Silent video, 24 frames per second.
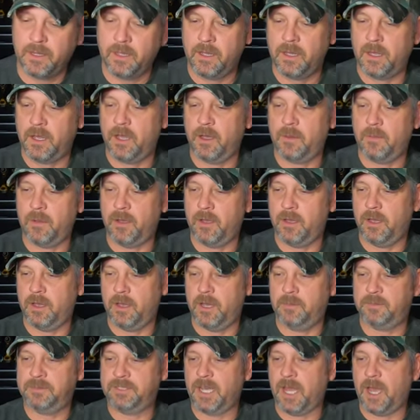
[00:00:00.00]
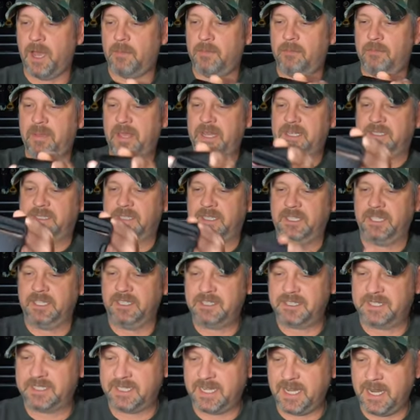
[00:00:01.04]
Up top, basically
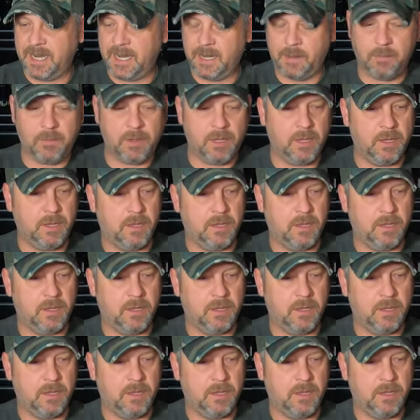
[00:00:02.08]
the same